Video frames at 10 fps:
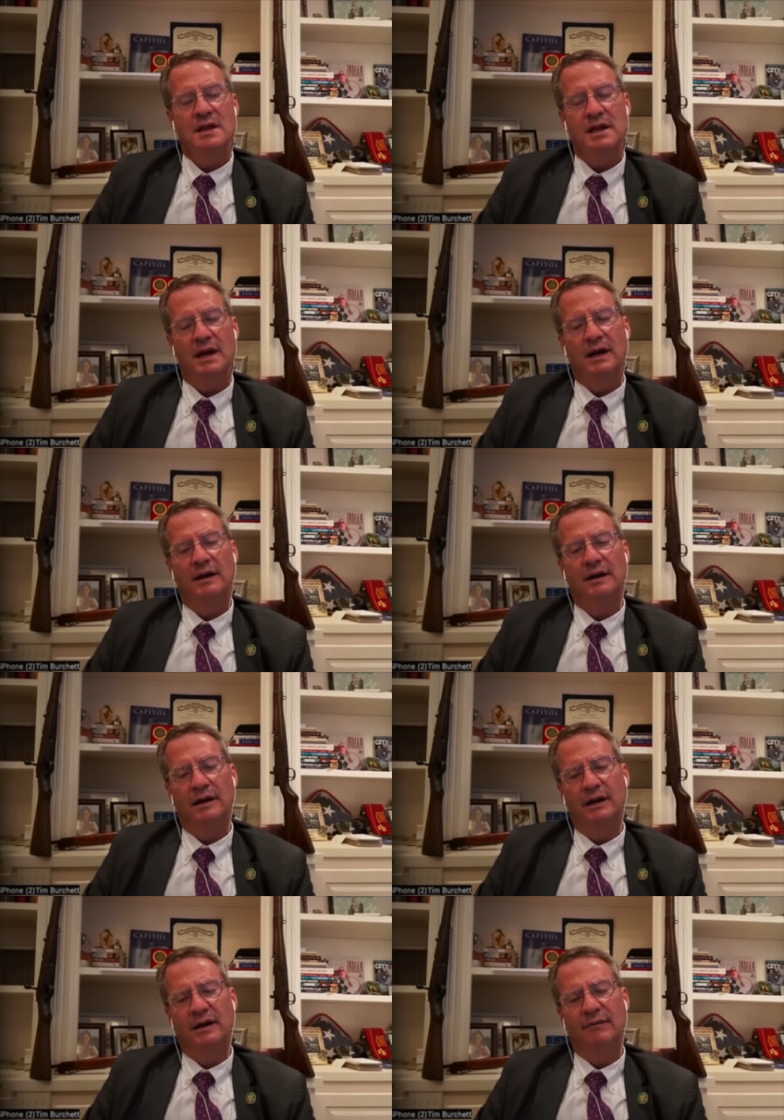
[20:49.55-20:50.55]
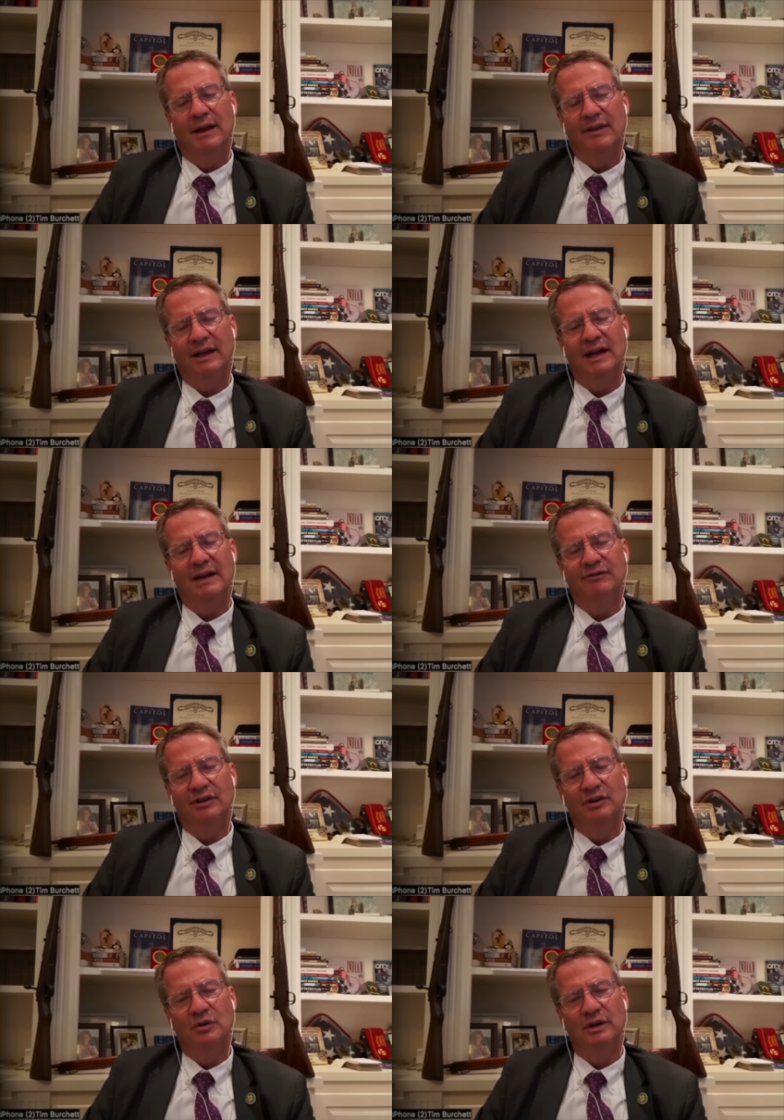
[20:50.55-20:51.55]
Yeah, I think I have
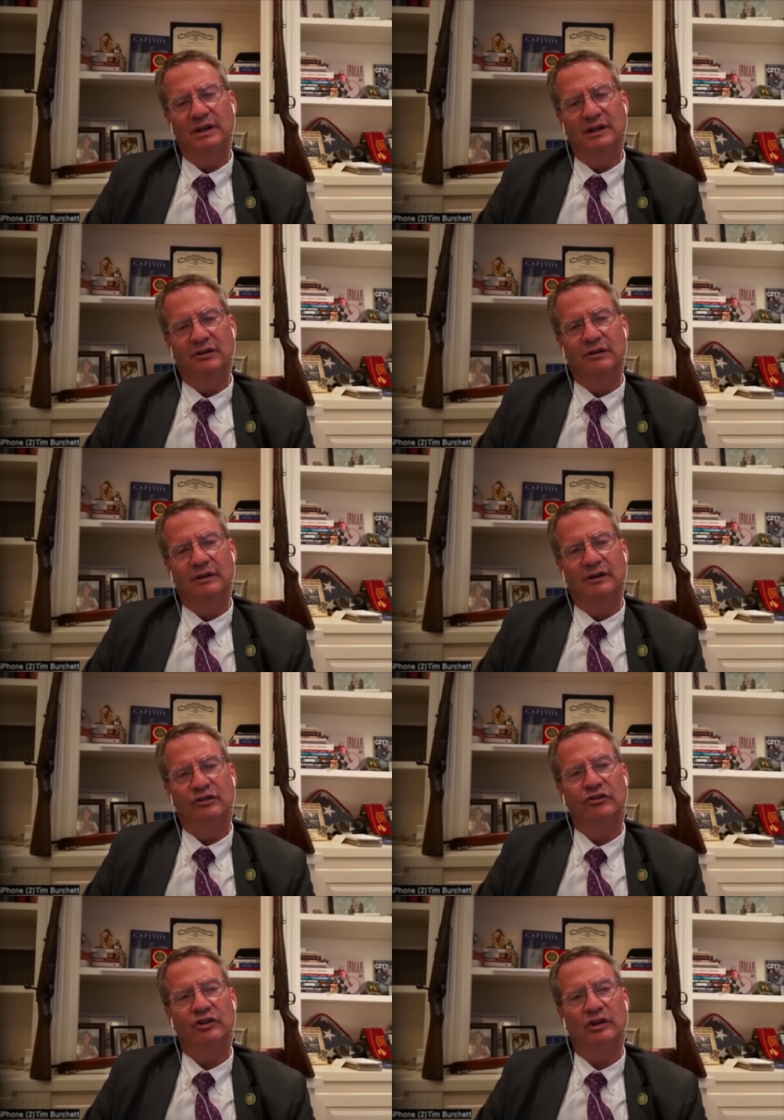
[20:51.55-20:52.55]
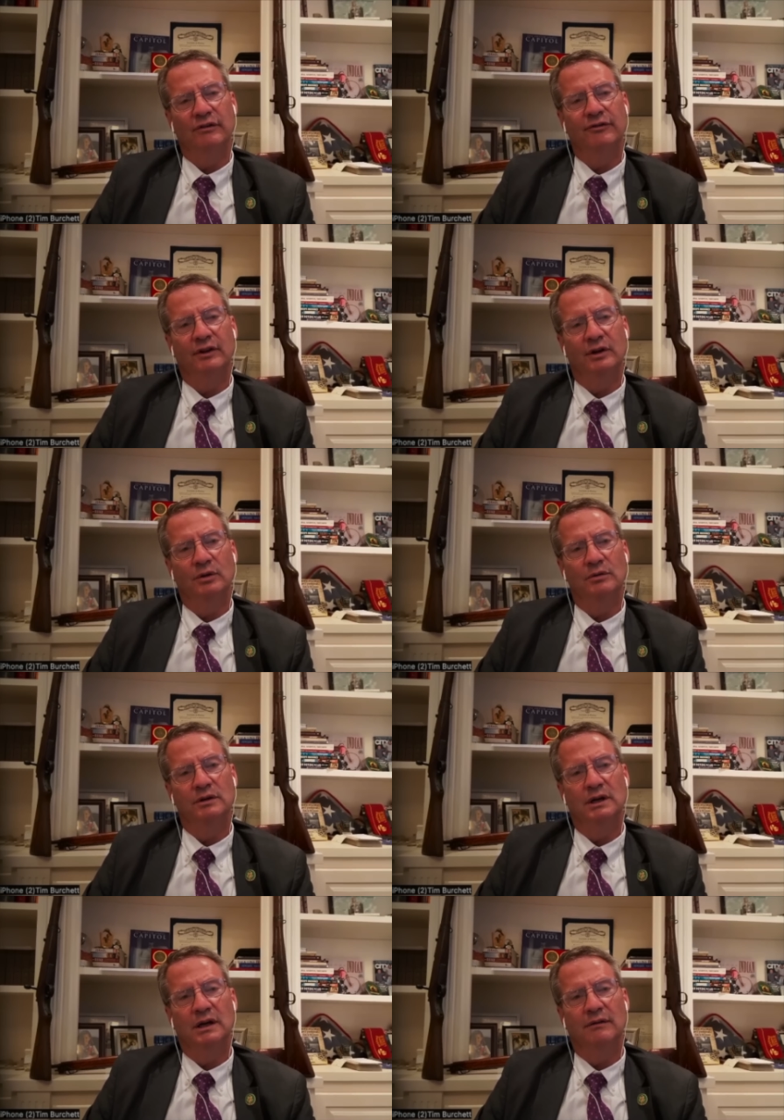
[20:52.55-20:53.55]
to do it in a skiff,
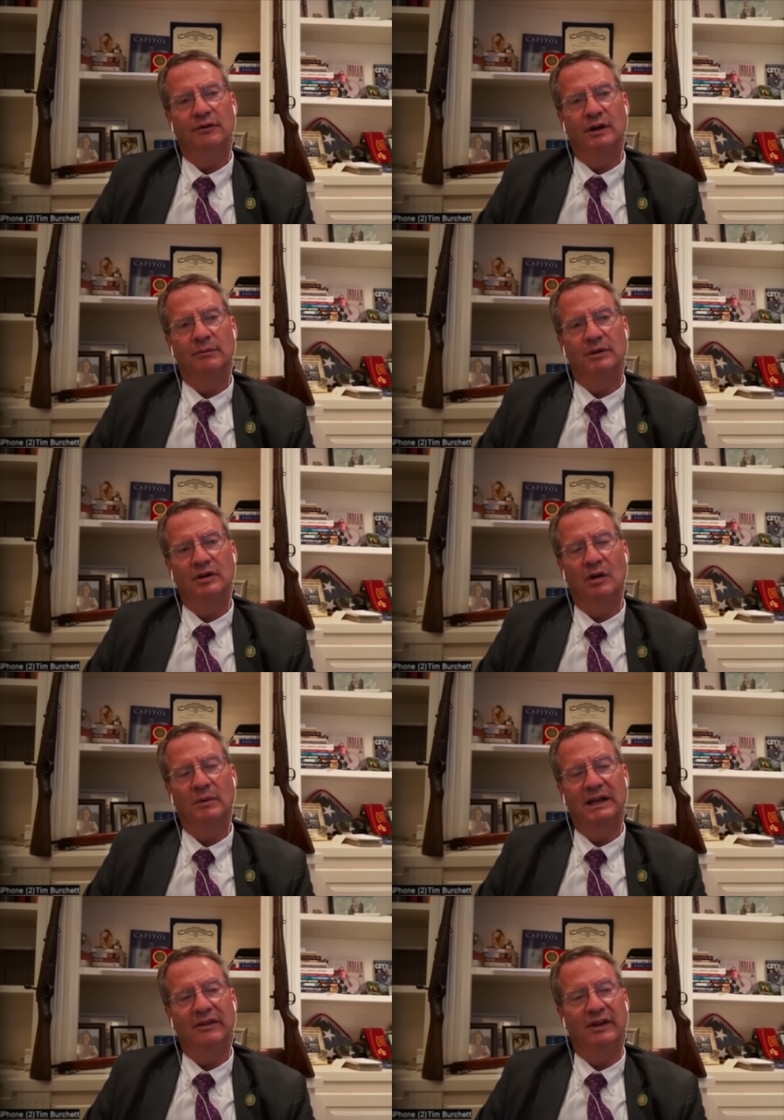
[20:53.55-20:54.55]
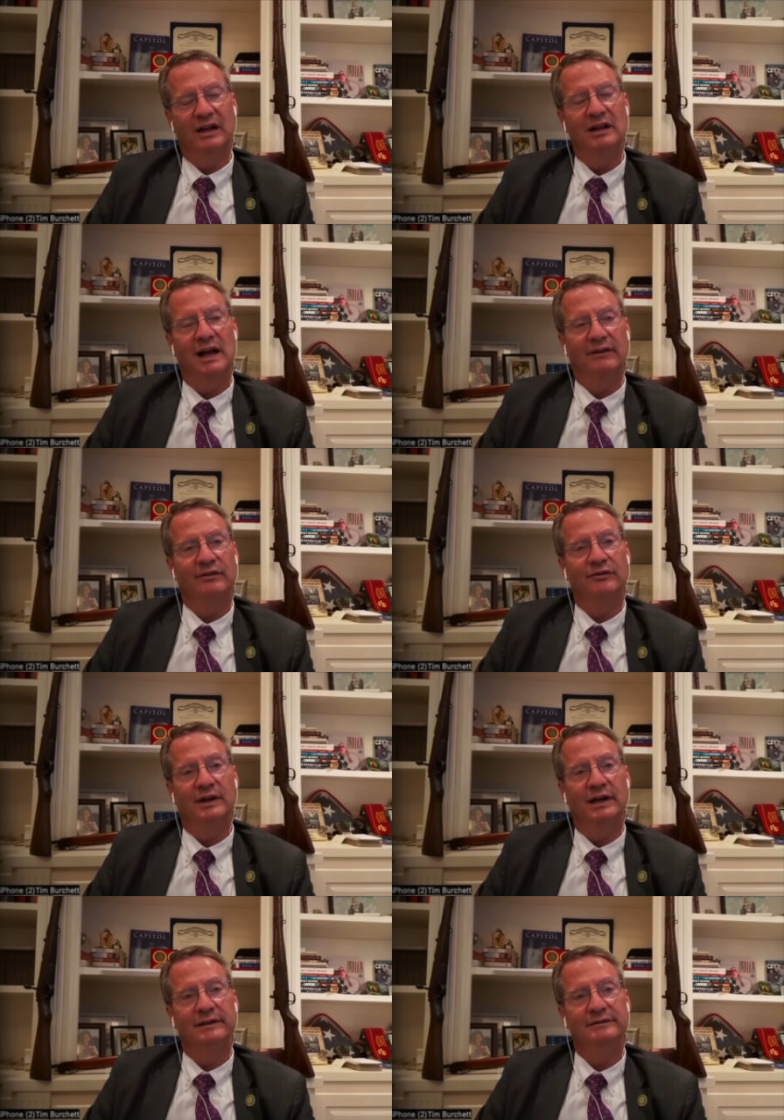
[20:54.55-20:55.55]
though, for him to tell me anything classified.